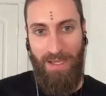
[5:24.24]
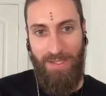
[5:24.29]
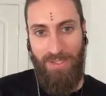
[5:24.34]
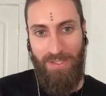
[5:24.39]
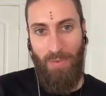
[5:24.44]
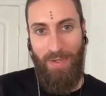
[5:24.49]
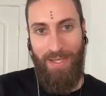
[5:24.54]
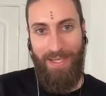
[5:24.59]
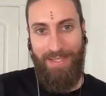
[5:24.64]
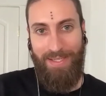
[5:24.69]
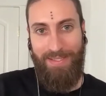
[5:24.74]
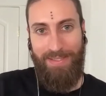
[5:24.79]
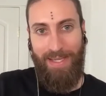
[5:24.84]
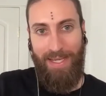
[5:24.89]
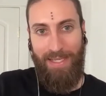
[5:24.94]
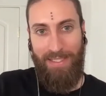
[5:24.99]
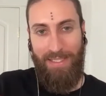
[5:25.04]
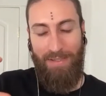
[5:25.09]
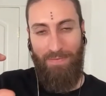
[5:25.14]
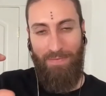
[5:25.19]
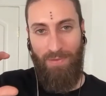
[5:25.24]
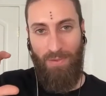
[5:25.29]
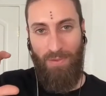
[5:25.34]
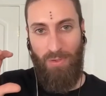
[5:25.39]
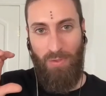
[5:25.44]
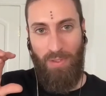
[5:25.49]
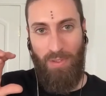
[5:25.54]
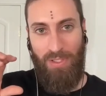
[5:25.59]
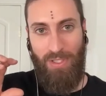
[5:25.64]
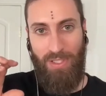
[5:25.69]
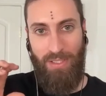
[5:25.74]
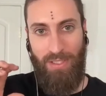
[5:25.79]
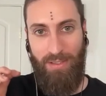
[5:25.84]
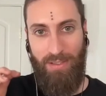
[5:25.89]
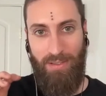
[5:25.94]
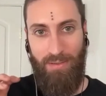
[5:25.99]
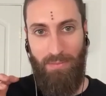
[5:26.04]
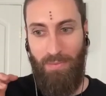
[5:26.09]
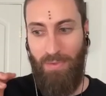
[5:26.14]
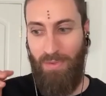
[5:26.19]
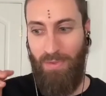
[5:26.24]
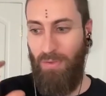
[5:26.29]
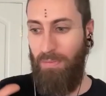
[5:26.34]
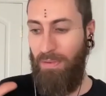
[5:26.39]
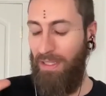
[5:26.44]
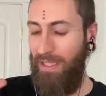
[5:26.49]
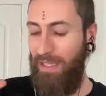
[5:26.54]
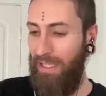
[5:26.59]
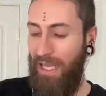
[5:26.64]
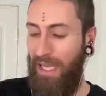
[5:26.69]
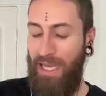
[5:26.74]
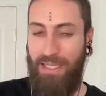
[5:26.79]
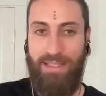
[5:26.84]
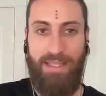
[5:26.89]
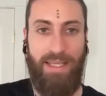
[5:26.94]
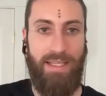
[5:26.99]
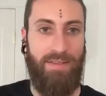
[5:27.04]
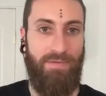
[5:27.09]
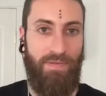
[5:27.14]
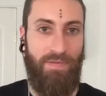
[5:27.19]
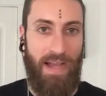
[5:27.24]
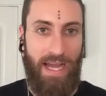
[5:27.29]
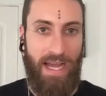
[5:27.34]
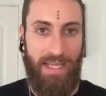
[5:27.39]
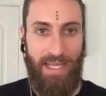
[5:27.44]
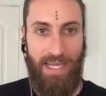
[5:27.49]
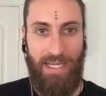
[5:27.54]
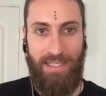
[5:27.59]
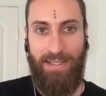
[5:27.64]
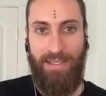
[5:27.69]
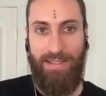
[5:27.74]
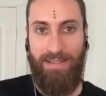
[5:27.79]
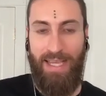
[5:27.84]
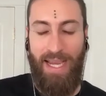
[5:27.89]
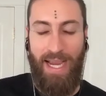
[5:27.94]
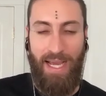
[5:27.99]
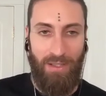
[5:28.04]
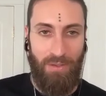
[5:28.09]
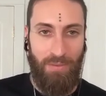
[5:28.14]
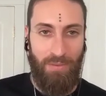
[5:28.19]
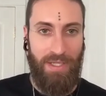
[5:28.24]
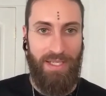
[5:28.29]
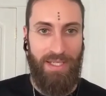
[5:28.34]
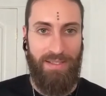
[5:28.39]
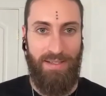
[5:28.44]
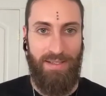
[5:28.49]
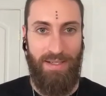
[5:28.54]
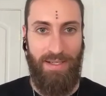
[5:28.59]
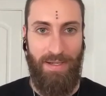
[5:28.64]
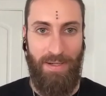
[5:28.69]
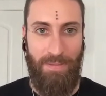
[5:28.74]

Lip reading: So excessive nutrition, which would be like excess fat, excess calories,